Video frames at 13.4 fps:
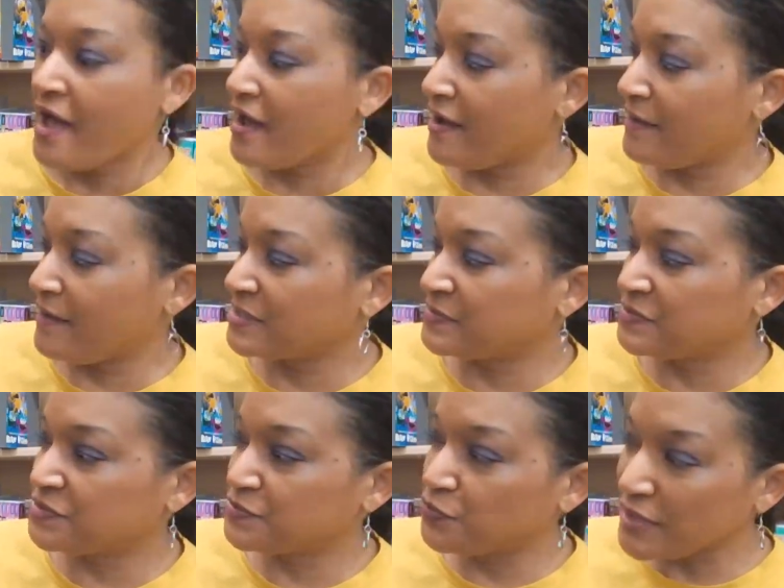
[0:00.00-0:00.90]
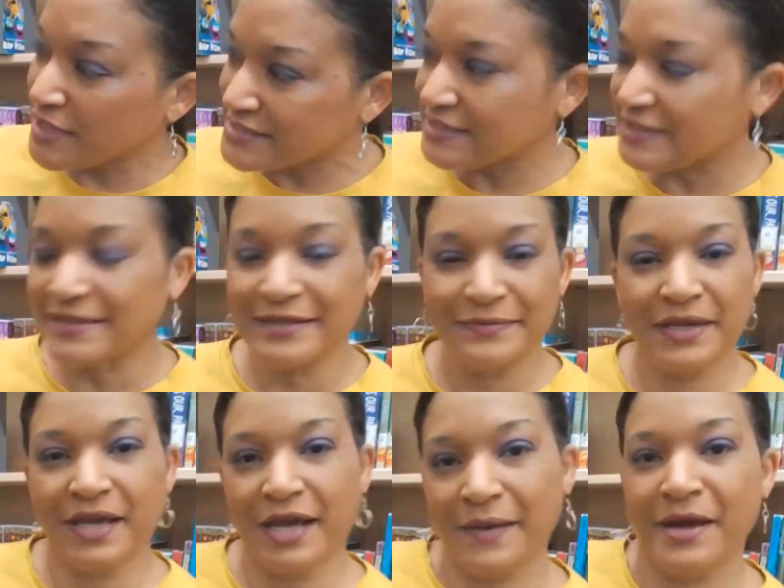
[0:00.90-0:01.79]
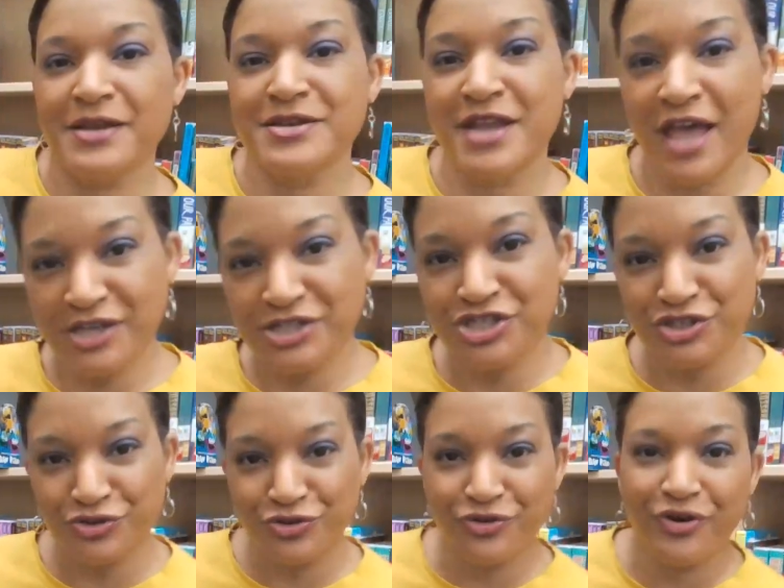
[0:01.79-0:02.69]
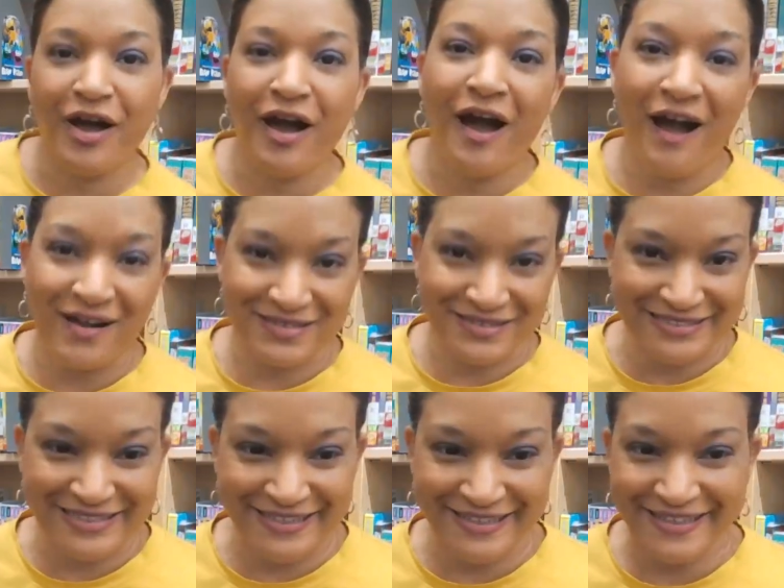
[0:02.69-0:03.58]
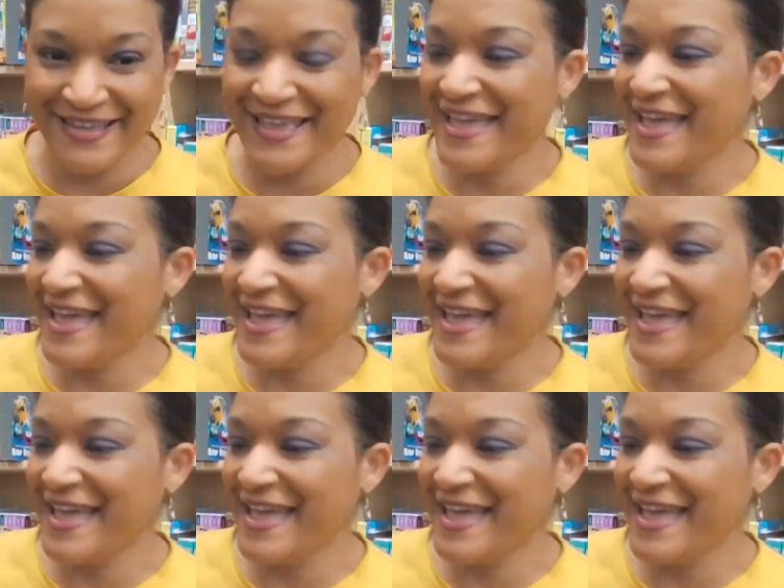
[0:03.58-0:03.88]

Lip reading: It's recently become a national holiday.